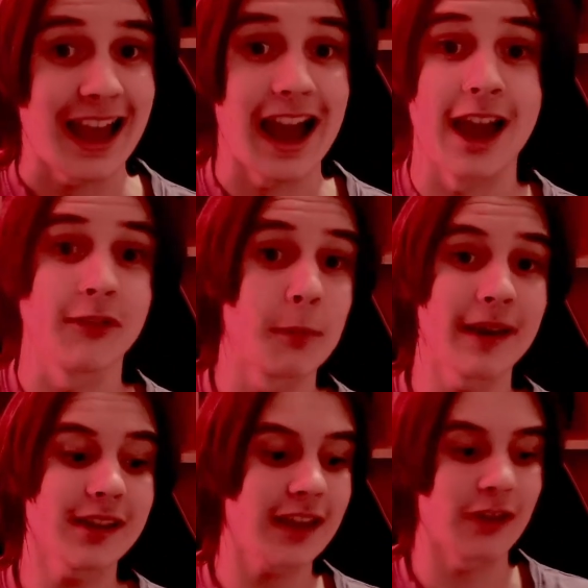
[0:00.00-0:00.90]
I have a
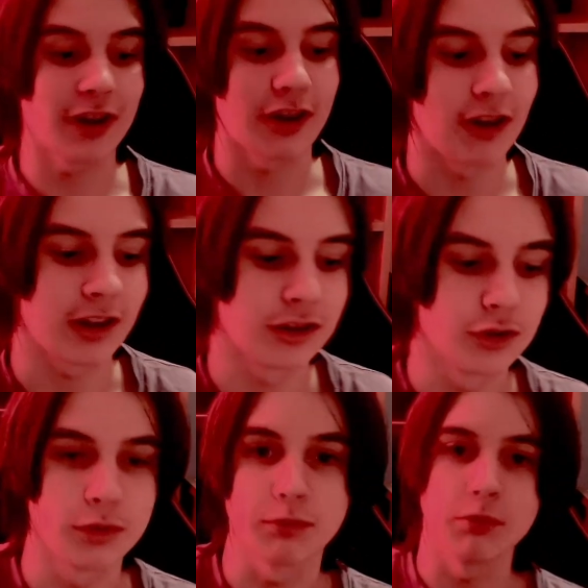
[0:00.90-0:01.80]
bank account now. I can
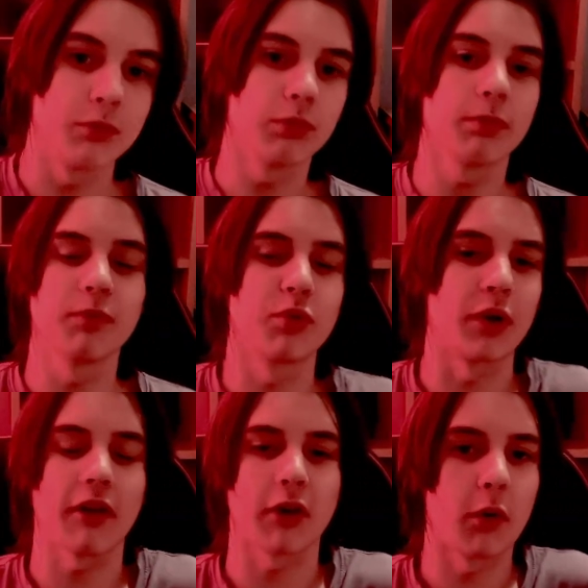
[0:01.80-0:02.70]
do
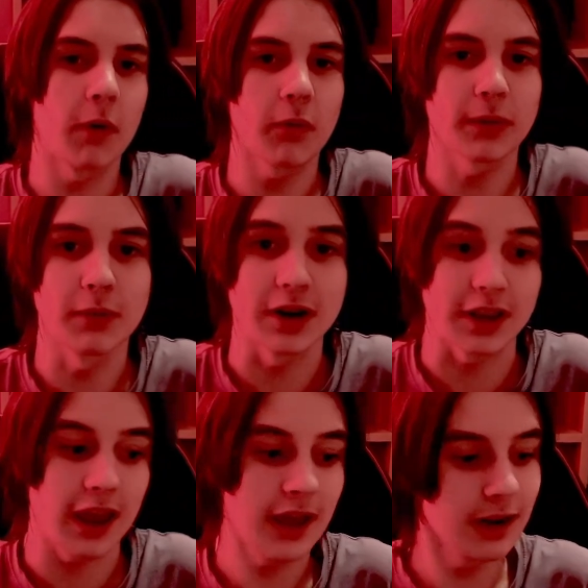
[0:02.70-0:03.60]
whatever I want with the
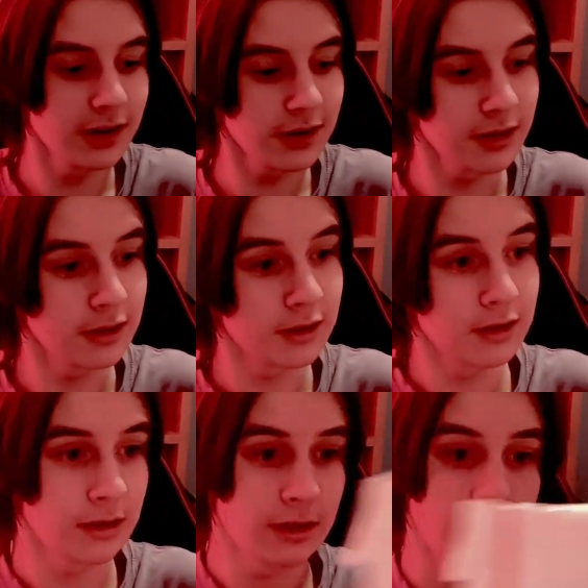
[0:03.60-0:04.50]
money. And
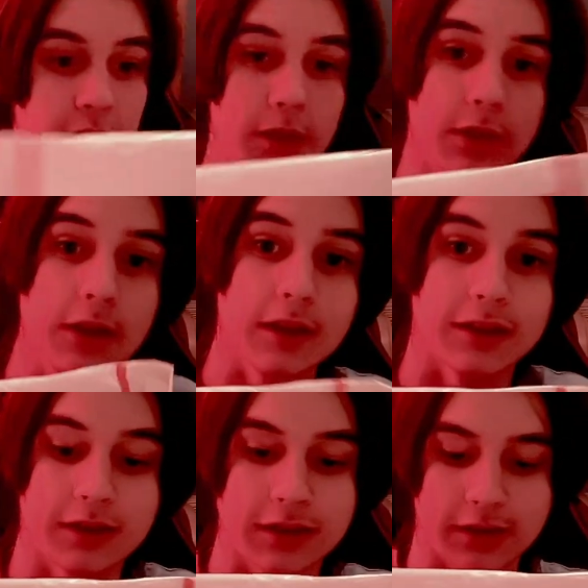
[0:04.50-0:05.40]

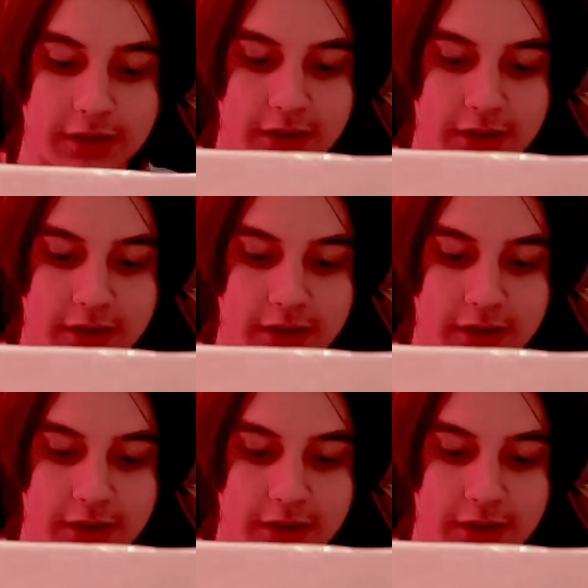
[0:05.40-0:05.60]
this.